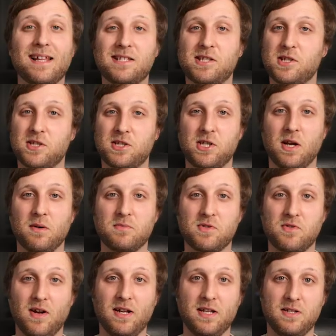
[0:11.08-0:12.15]
Let's just jump
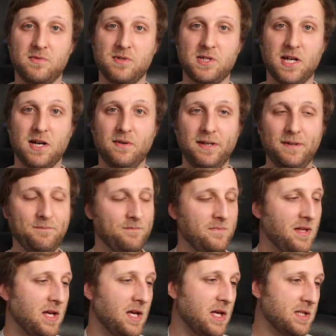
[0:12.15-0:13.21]
straight into it, shall we?
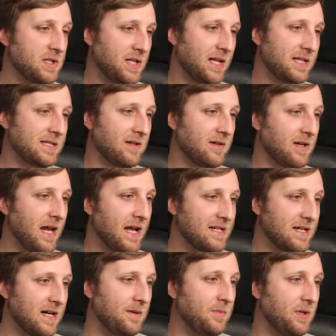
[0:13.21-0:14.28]
So let's look at our
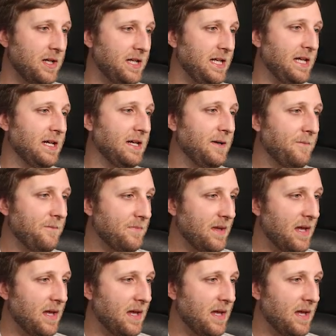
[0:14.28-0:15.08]
timeline here,